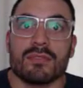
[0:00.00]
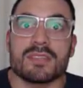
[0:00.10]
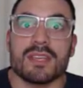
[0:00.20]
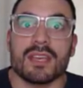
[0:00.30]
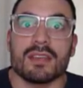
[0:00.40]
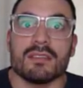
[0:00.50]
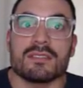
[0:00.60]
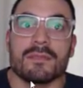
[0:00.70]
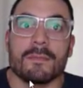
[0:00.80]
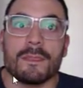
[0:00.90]
a
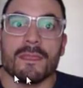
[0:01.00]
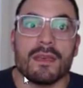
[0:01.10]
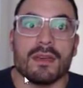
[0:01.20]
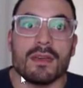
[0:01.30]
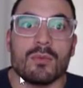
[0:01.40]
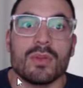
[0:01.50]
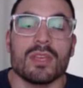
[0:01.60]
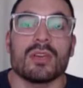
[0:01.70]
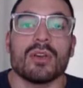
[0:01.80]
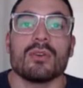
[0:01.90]
second, and we
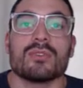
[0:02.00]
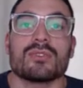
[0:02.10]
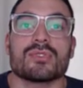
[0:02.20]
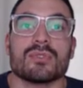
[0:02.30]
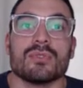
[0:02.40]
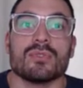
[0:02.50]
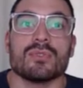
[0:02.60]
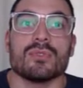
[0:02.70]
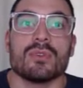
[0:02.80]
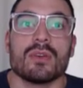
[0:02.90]
go to
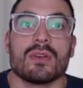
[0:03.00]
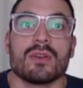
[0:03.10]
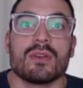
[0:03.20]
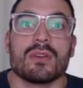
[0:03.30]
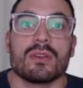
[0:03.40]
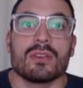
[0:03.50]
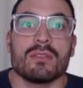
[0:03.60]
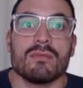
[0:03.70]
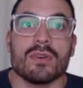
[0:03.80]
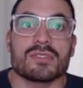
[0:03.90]

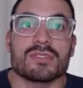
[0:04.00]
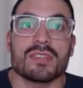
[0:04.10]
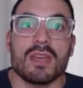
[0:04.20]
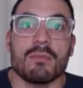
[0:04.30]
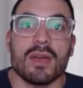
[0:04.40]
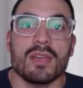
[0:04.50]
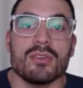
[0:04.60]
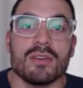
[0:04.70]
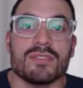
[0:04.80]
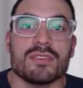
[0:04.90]
conversions campaign,
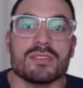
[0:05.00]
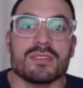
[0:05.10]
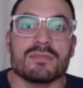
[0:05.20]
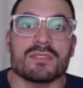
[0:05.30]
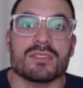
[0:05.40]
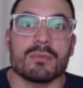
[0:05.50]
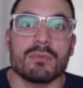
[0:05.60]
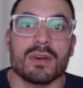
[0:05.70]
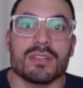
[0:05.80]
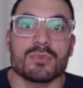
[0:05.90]
you have to use a different type
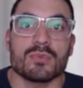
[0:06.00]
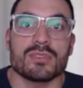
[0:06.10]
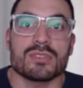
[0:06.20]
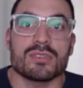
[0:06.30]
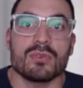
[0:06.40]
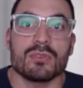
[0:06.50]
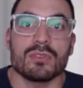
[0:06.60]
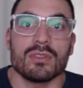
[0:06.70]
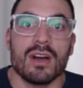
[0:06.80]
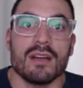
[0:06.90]
of budget, which is called a
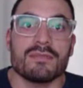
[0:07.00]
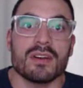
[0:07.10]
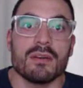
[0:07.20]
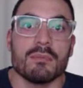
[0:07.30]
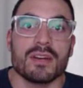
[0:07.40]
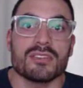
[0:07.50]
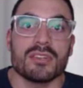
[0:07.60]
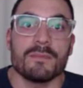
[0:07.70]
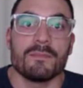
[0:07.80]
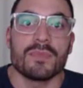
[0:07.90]
lifetime
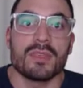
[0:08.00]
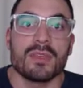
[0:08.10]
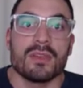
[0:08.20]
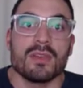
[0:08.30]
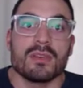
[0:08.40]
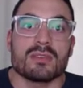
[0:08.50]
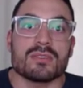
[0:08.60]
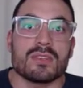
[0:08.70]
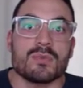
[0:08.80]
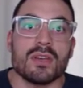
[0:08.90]
budget.
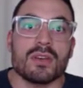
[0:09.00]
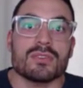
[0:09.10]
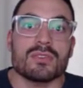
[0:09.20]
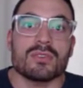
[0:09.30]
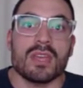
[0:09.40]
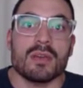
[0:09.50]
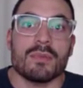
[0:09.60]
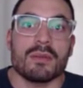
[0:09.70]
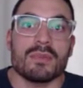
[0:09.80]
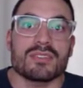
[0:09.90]
So as we go to
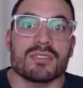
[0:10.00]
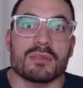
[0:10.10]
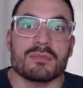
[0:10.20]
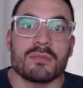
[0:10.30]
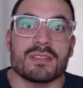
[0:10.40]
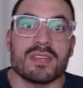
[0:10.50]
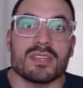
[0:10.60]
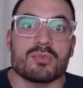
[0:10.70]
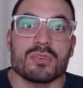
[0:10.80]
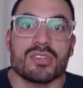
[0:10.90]
campaign budget
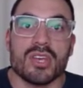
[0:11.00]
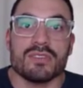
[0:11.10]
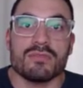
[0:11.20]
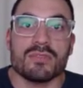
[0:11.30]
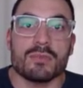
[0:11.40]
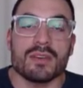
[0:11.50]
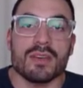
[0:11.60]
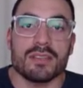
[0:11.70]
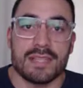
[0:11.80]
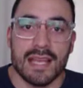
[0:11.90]
optimization, we change it from
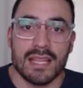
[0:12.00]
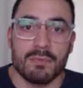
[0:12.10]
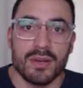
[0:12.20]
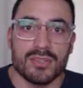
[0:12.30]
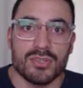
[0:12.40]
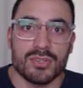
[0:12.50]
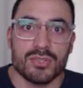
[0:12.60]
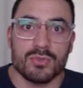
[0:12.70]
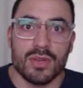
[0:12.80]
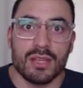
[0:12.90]
a daily budget
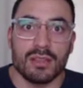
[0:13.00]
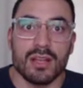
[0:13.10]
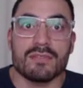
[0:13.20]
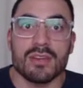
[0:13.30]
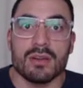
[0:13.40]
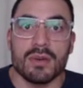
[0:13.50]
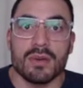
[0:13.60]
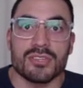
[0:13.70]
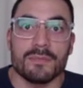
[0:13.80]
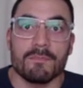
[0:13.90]
to a lifetime
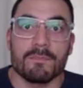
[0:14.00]
budget.